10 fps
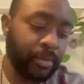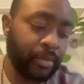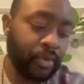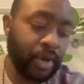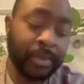
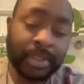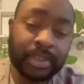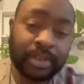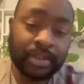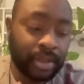So
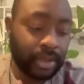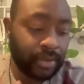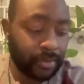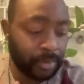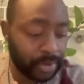Amanda,
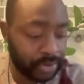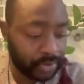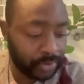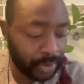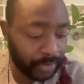it's a pleasure
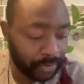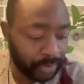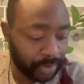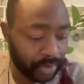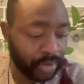to have you
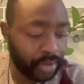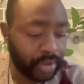here.